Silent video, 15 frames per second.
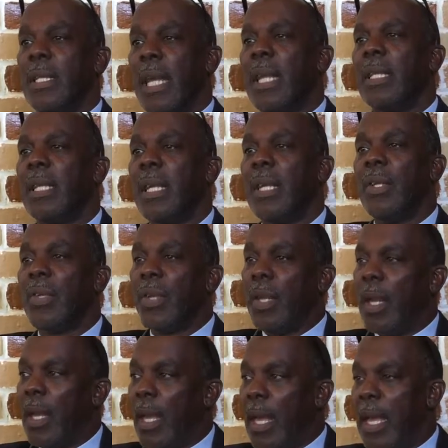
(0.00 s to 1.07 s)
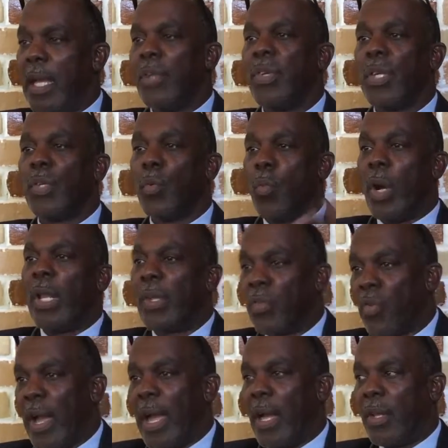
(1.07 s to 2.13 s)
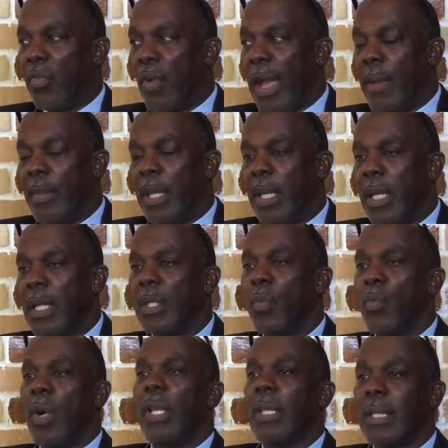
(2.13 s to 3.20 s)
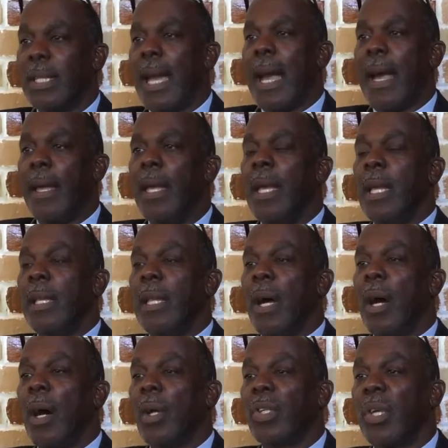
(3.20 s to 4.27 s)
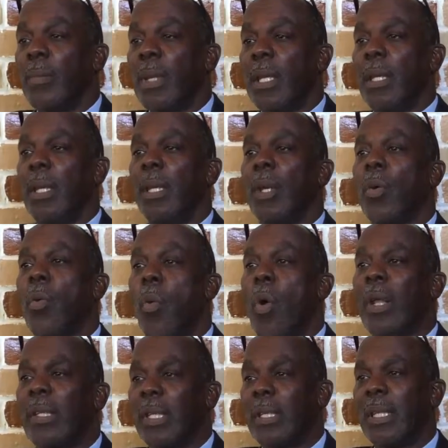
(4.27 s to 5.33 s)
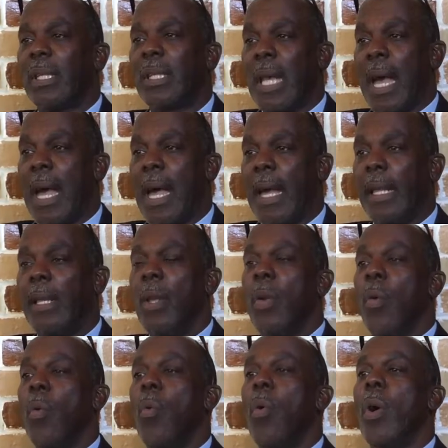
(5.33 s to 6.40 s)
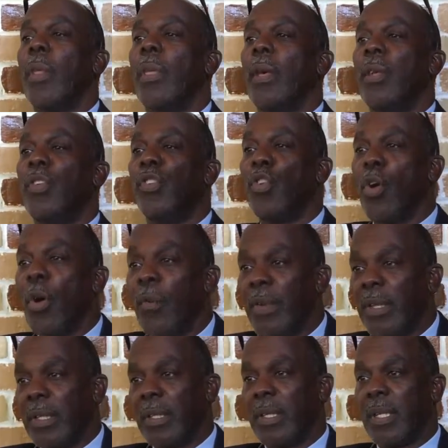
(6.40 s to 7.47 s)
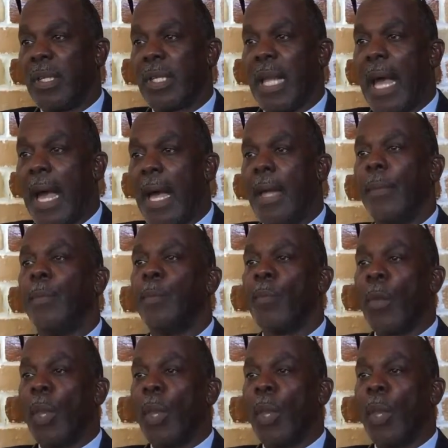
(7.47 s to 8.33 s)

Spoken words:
they teach agents what entrapment is and what it's not. Now, ultimately, the courts decide, or the juries decide,